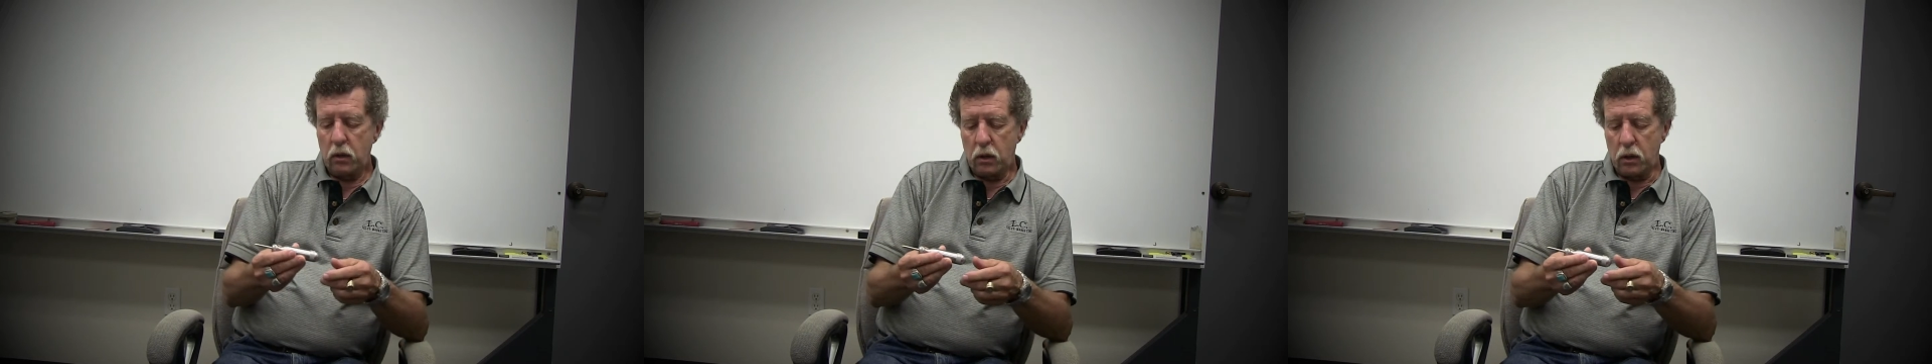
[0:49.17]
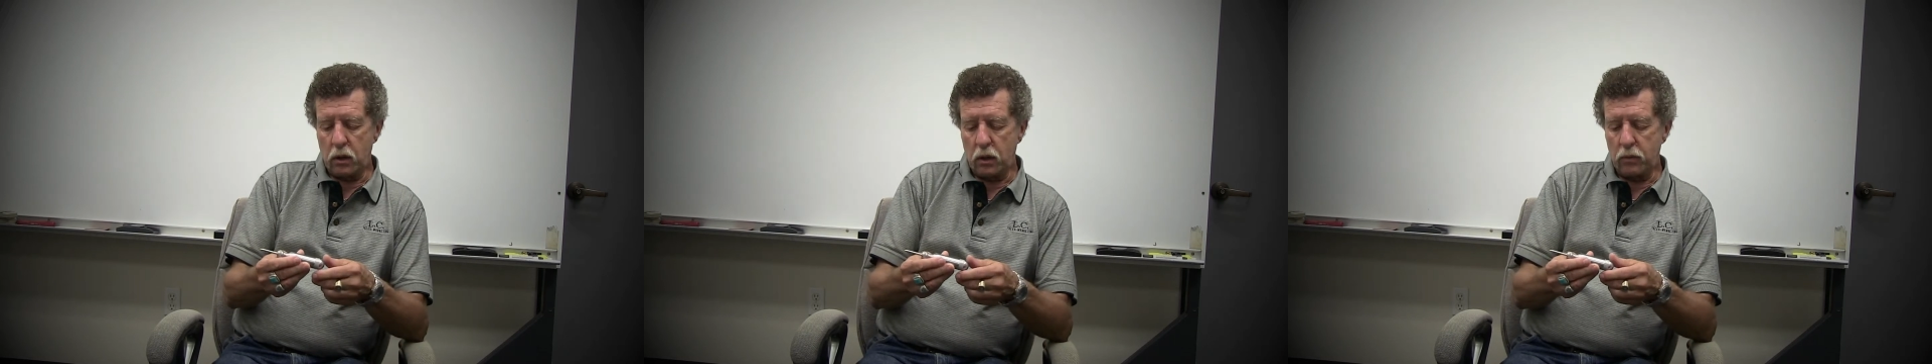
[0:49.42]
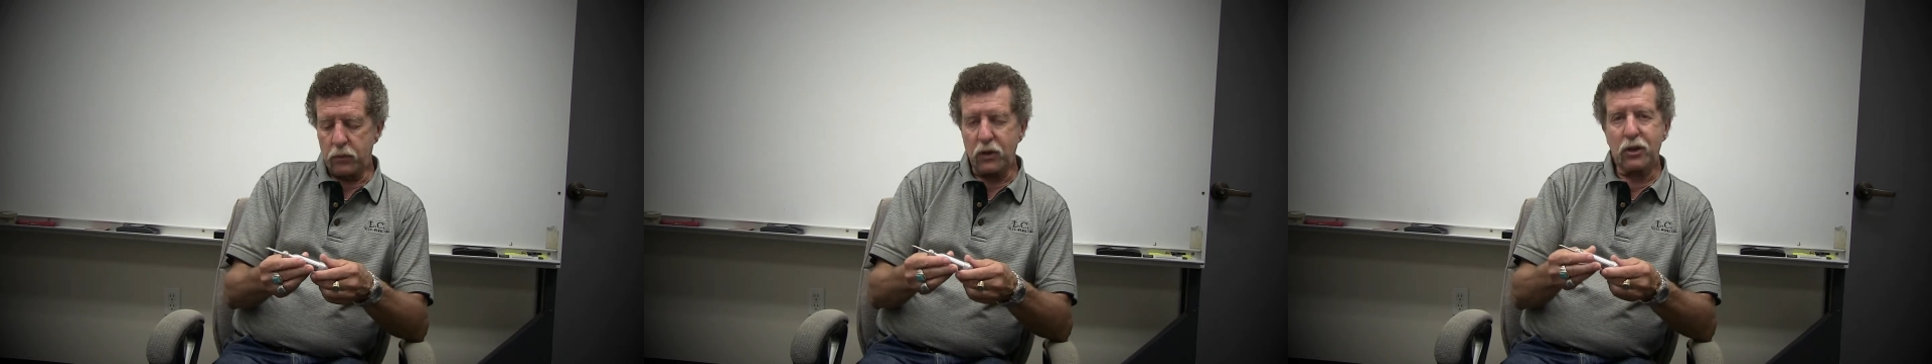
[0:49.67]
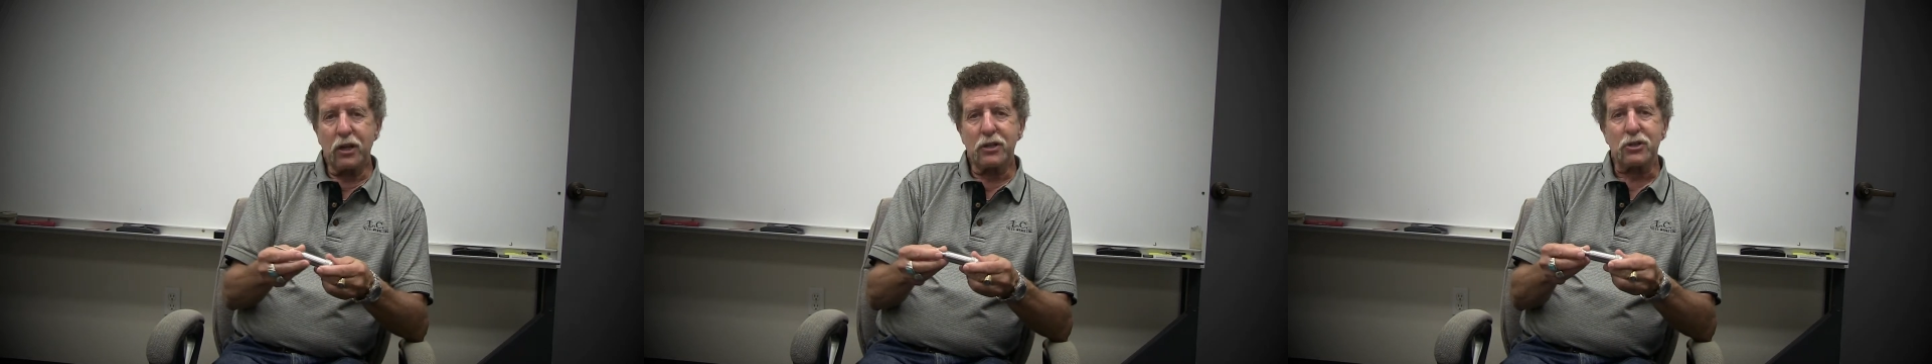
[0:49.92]
they
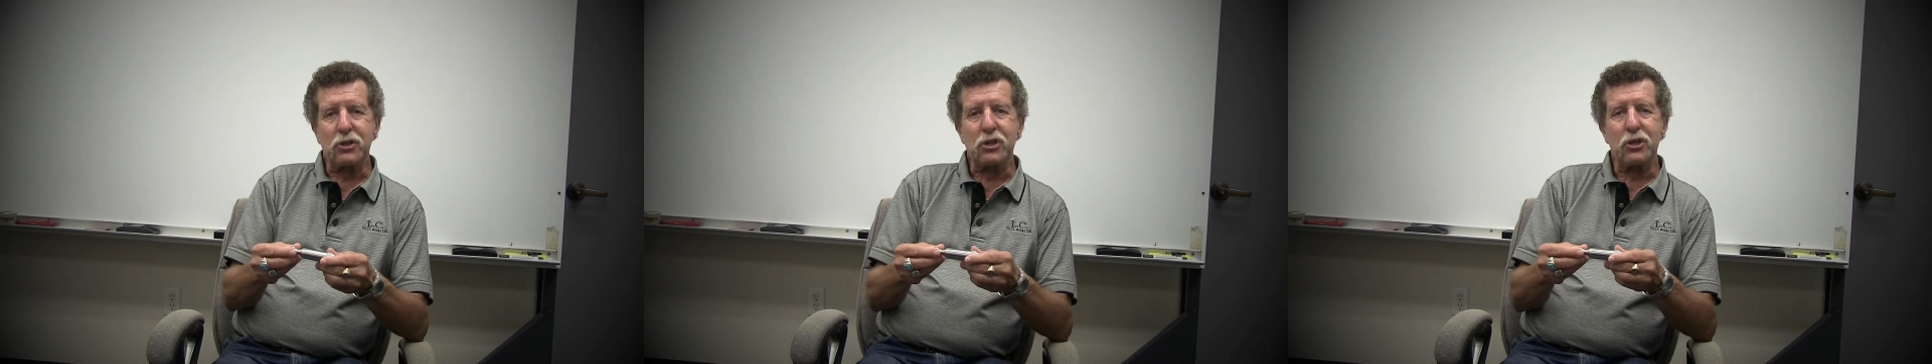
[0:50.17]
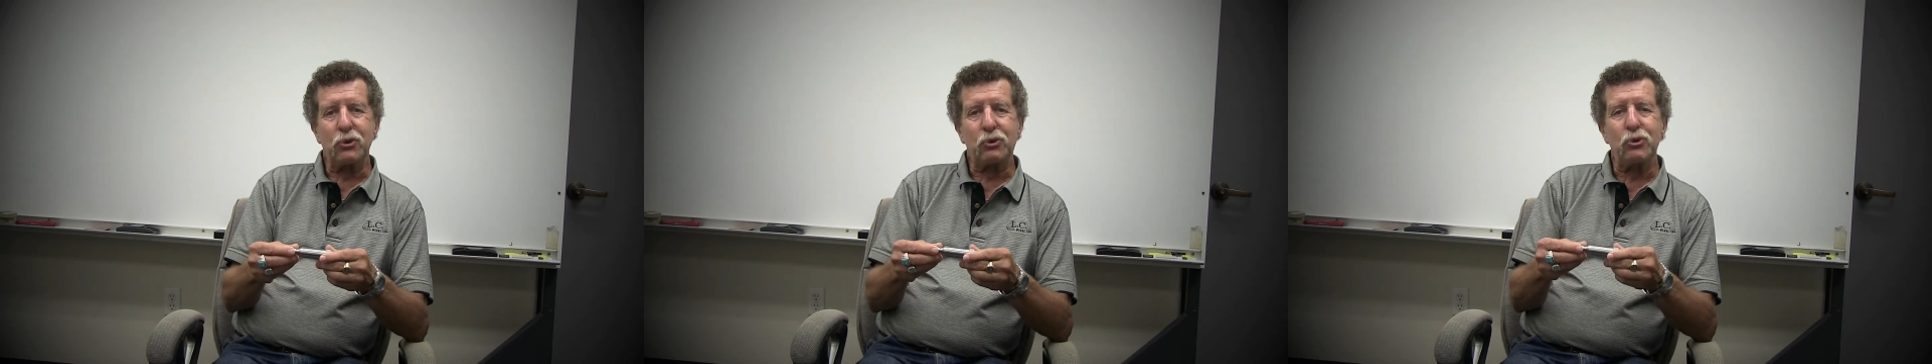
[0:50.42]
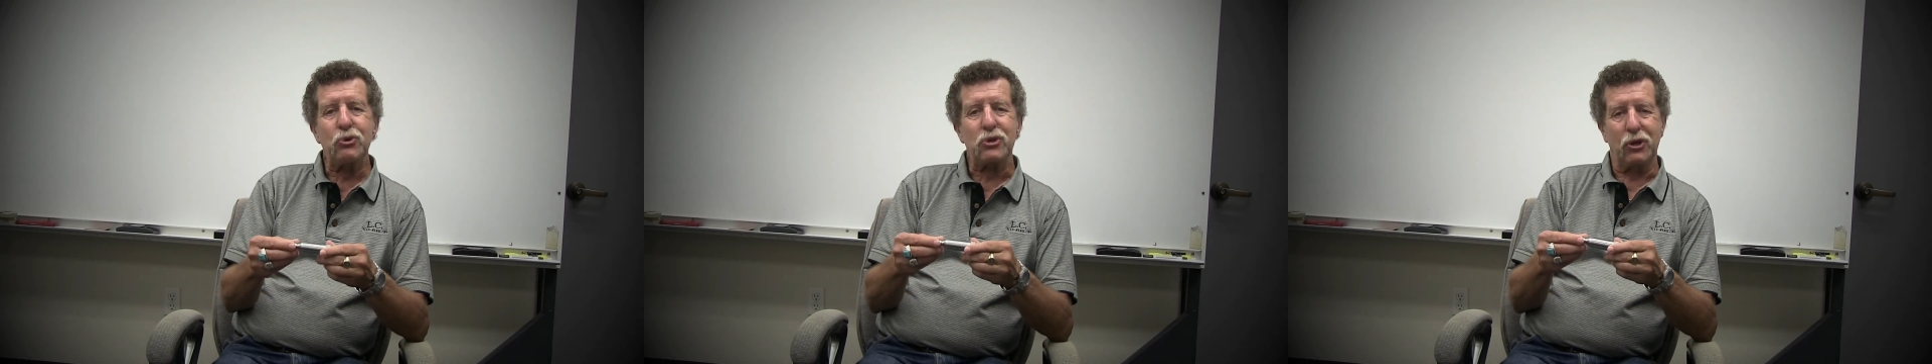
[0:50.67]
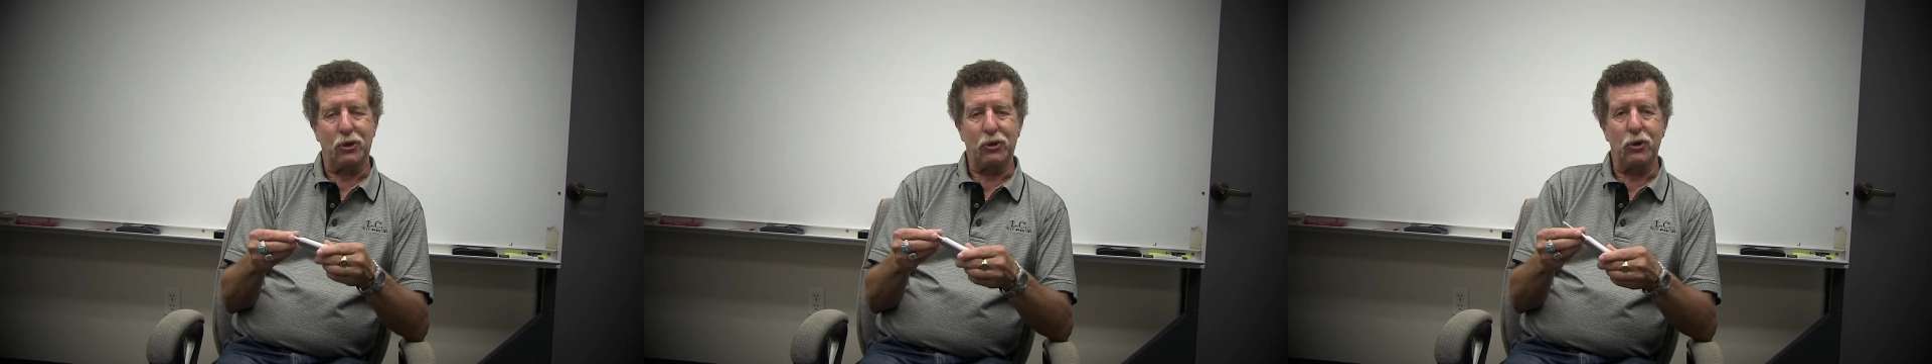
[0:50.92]
think it's a CO2
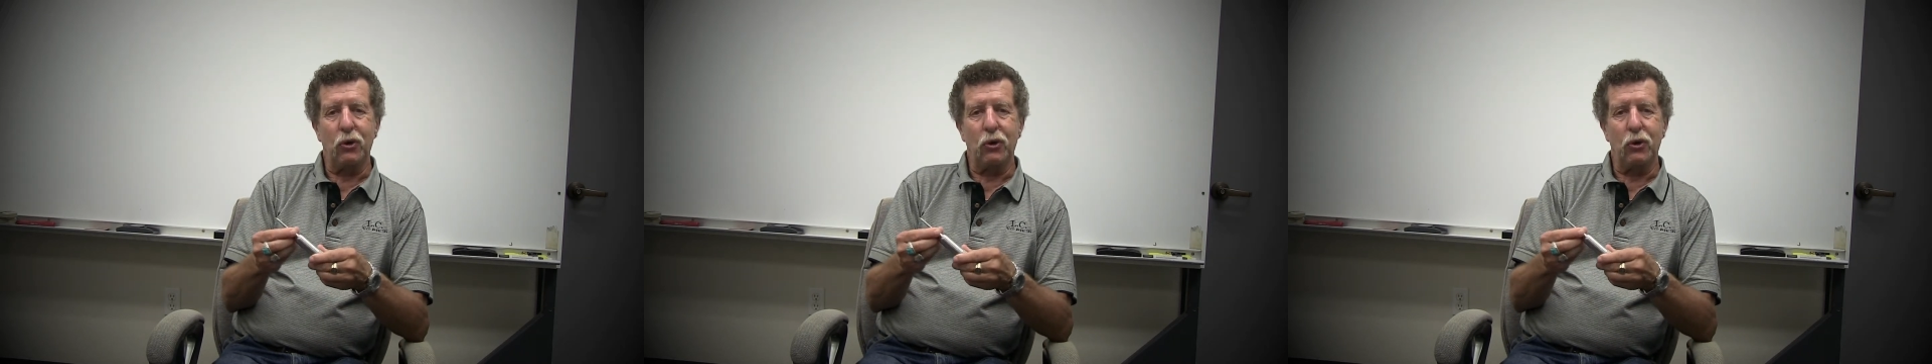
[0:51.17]
cylinder.